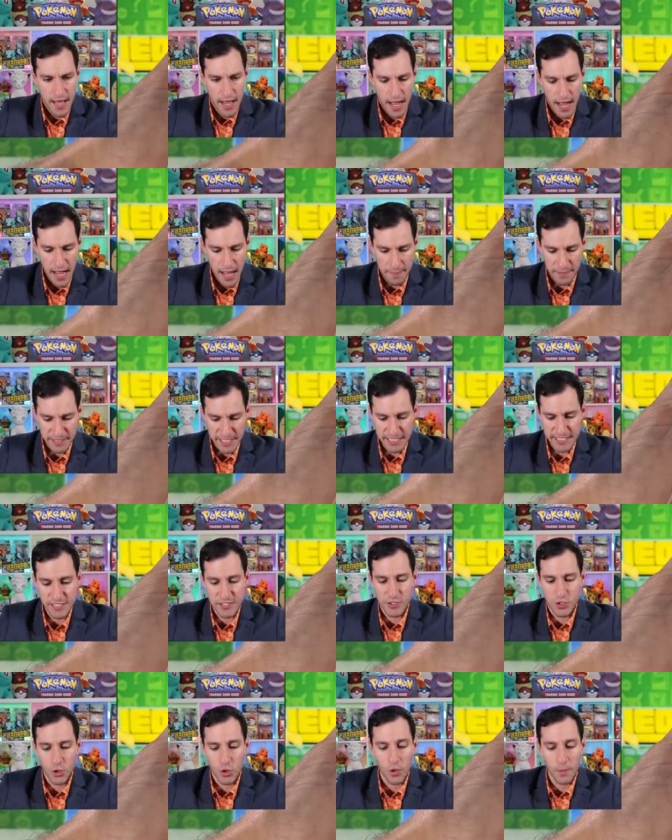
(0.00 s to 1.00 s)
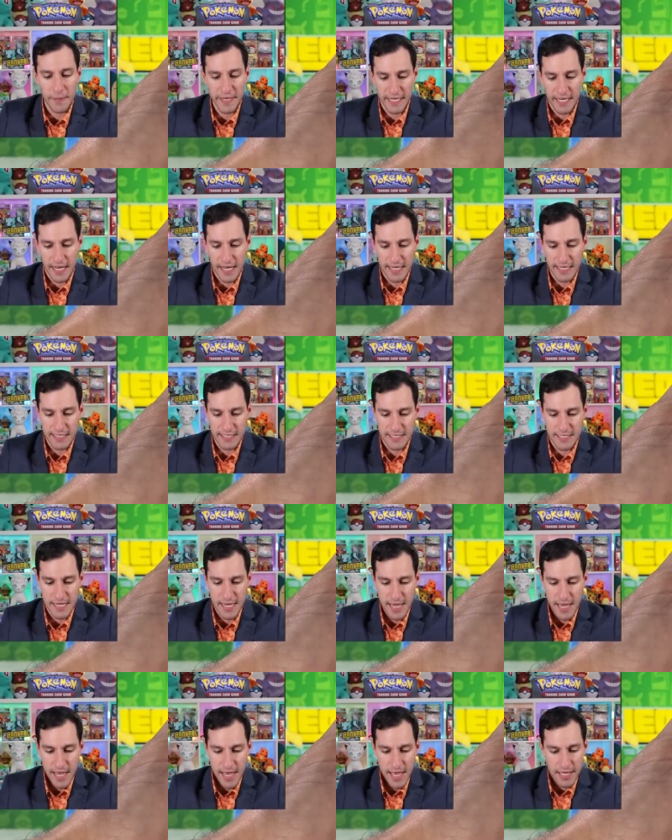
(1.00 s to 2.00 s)
Uh, but this is cool
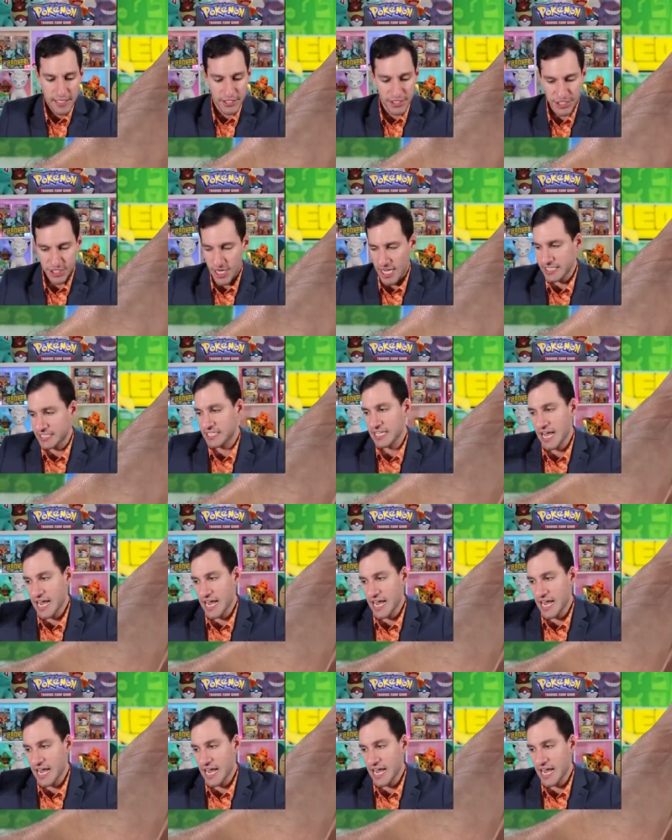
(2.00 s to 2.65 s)
because just